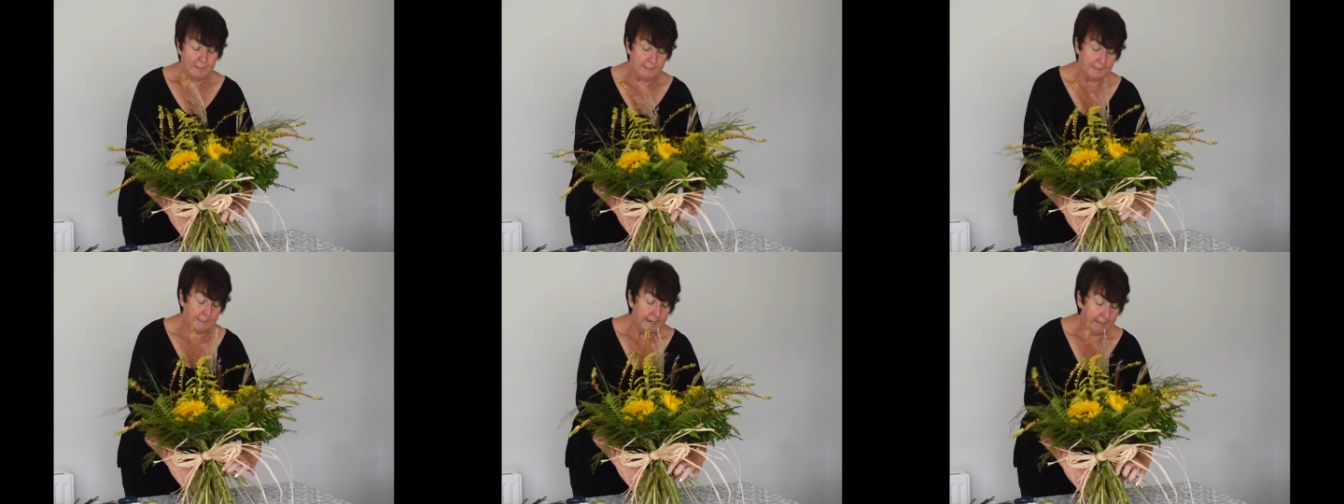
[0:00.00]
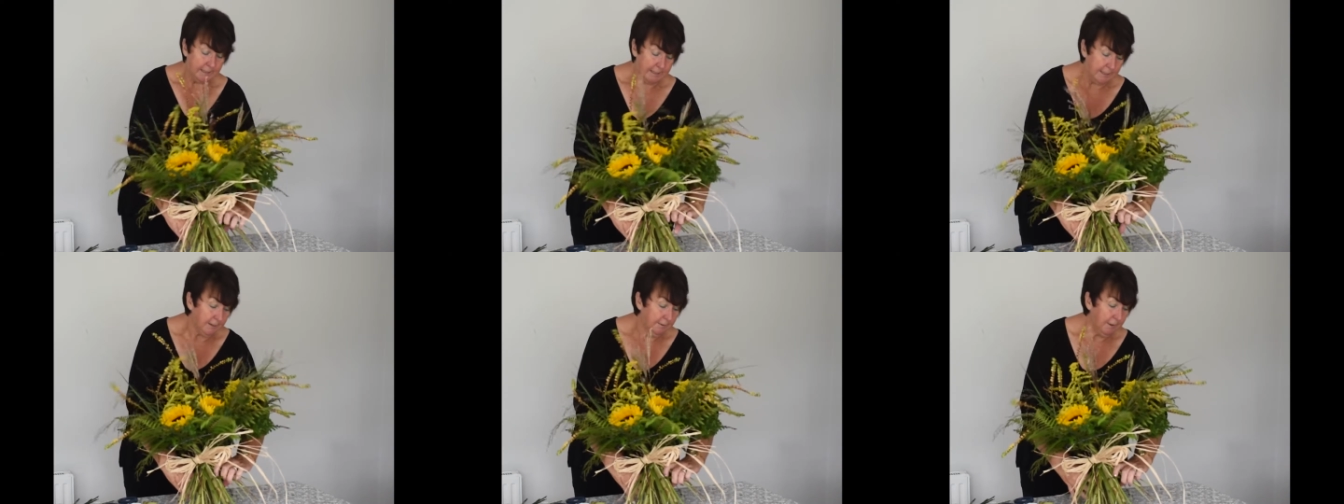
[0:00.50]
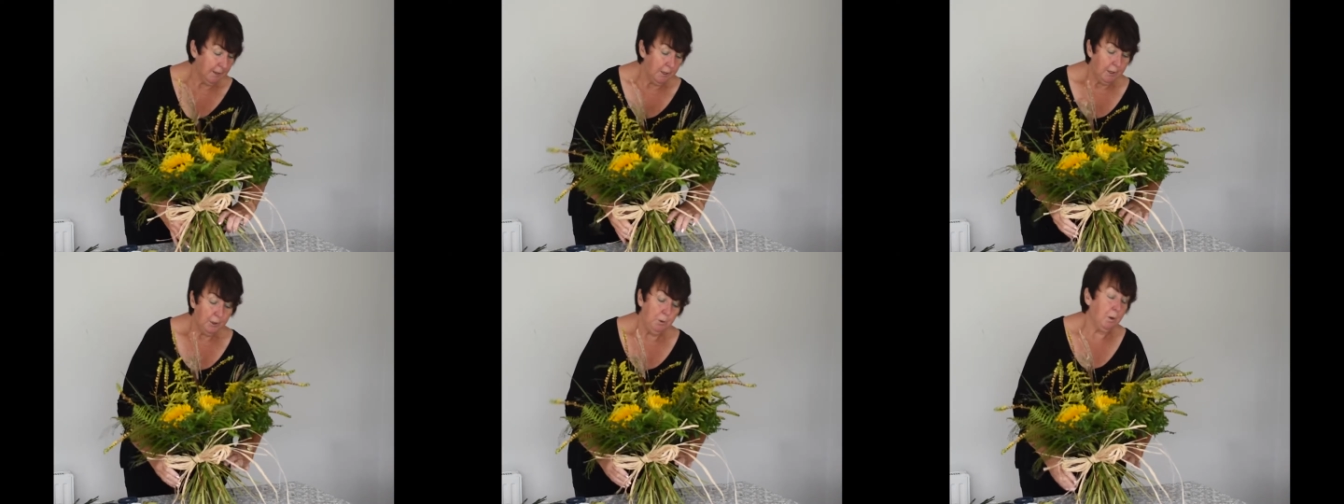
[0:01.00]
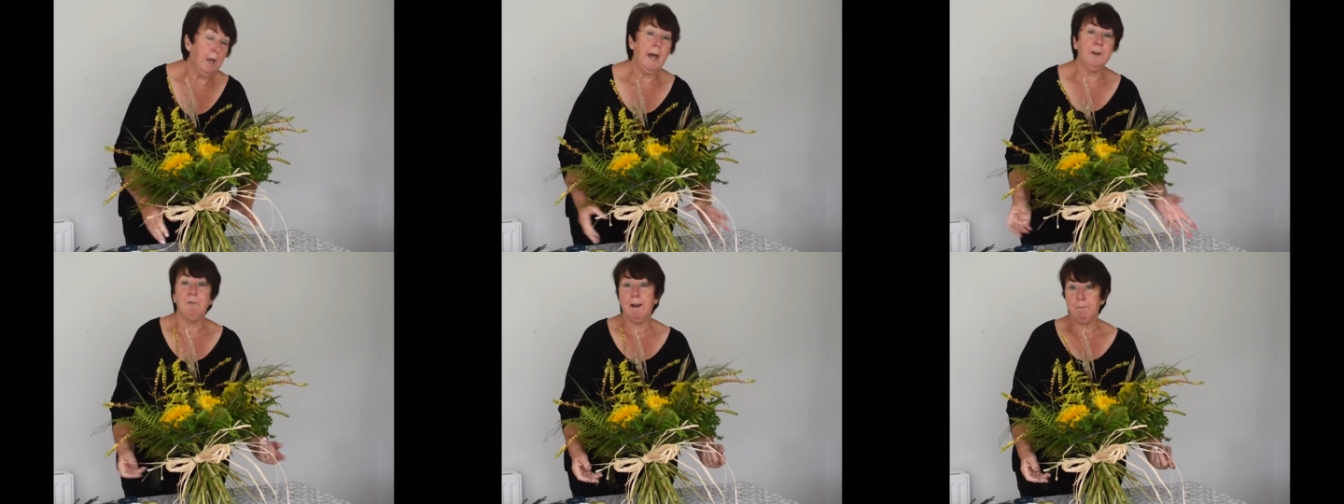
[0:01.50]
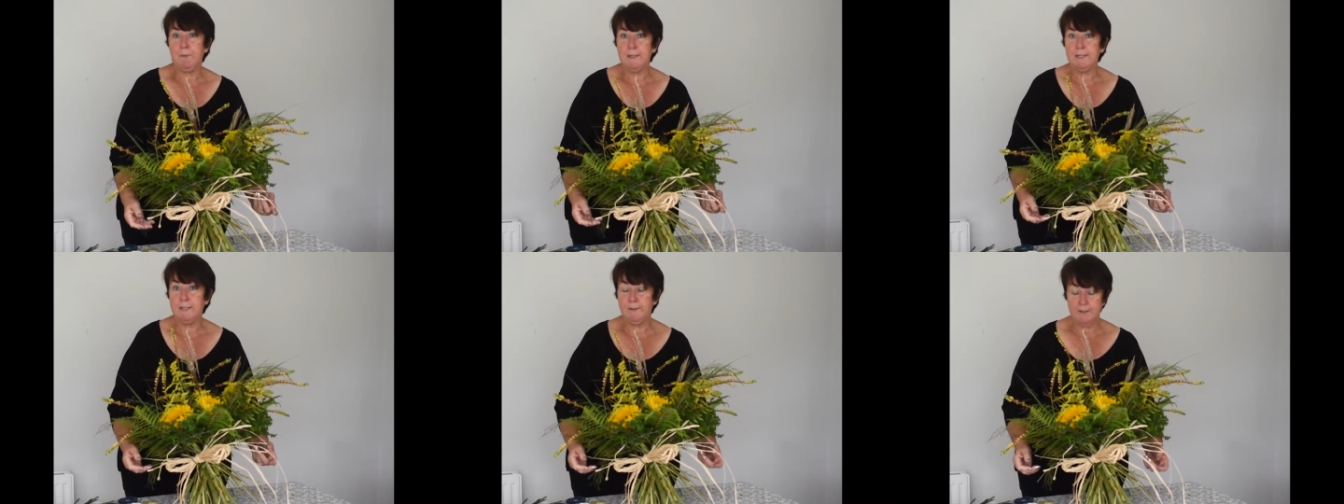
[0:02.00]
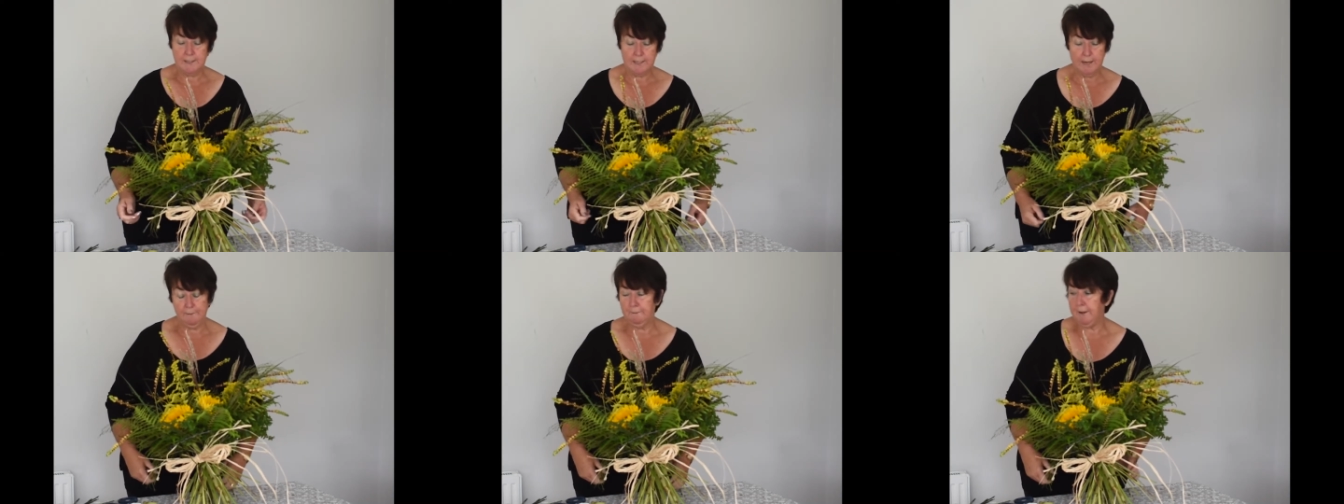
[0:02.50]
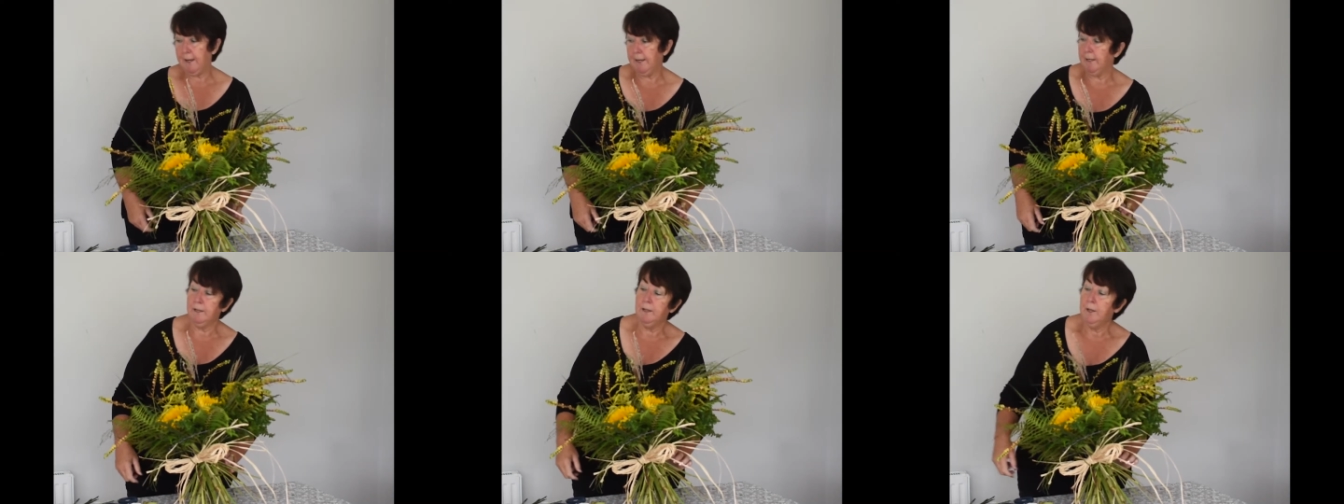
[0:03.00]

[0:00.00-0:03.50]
is standing, you can wrap this in the cellophane,